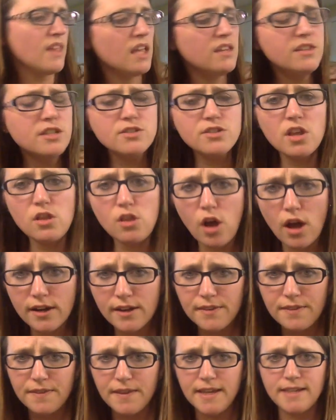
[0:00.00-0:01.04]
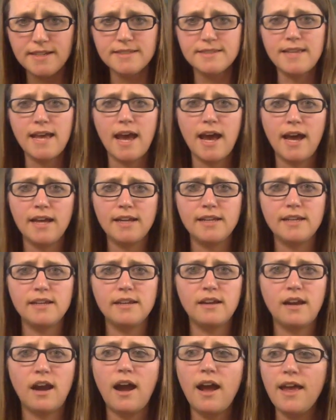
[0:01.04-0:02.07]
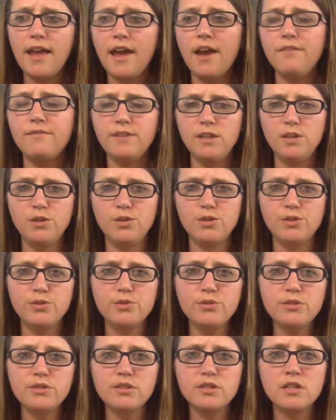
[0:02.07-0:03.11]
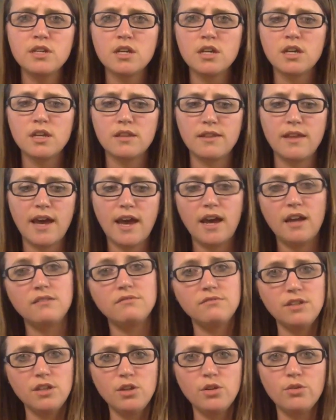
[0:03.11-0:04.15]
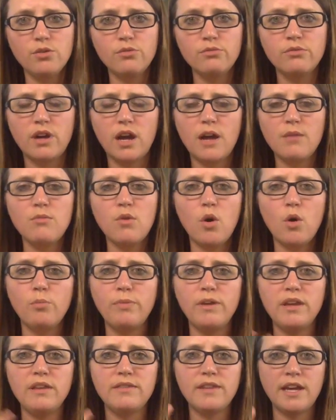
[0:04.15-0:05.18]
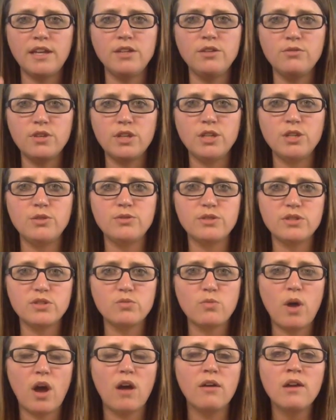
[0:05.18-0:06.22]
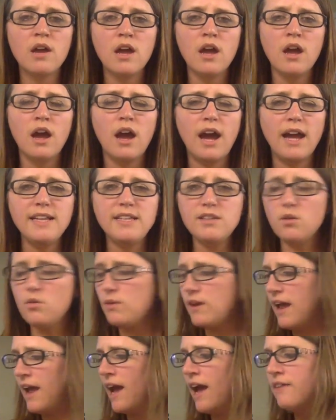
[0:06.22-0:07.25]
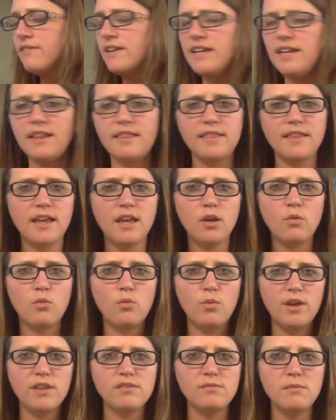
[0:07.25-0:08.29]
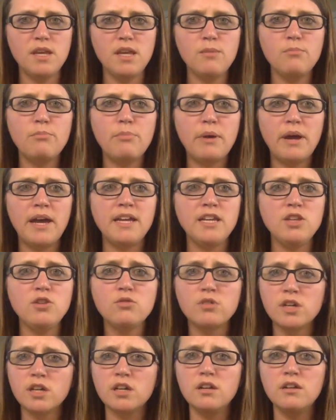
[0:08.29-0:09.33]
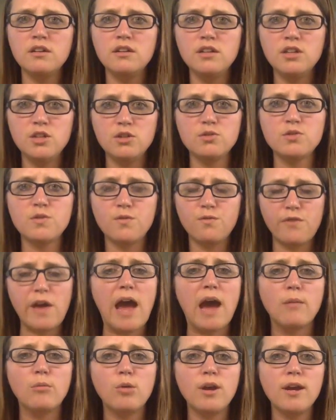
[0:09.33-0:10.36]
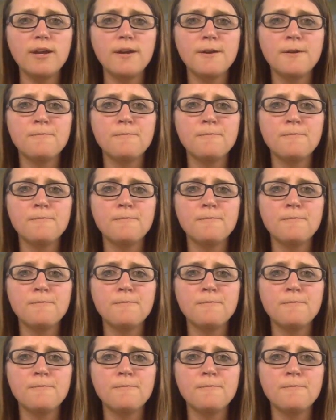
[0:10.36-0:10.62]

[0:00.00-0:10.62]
there's a lot of things that I have used that, I'm hoping that you can use as well. I don't have anything with me, but you could use fabric.